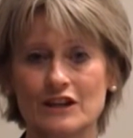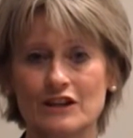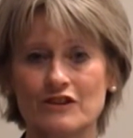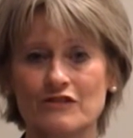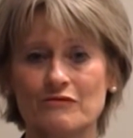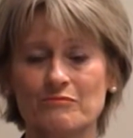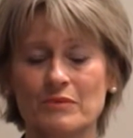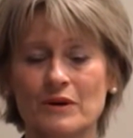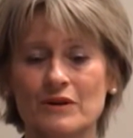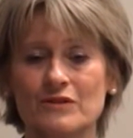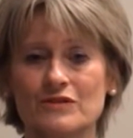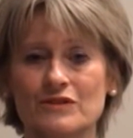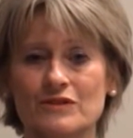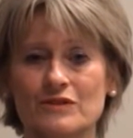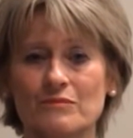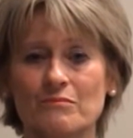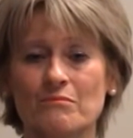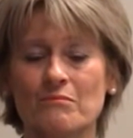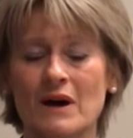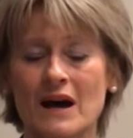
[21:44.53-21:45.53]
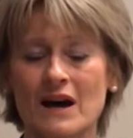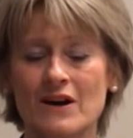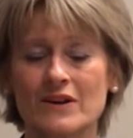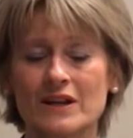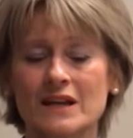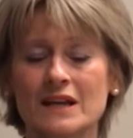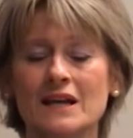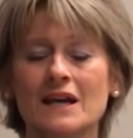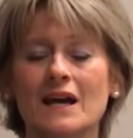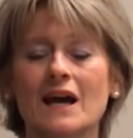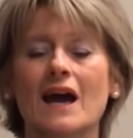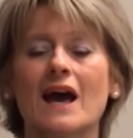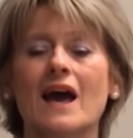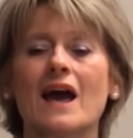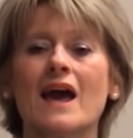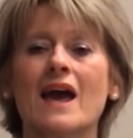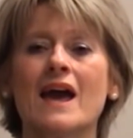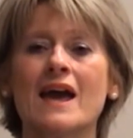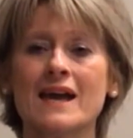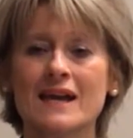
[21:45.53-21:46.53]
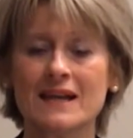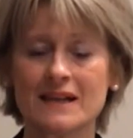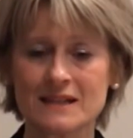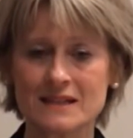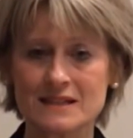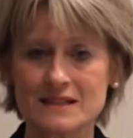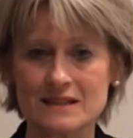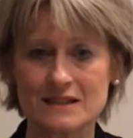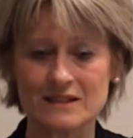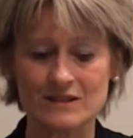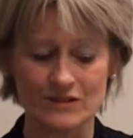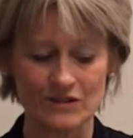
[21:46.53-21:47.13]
if both Māori and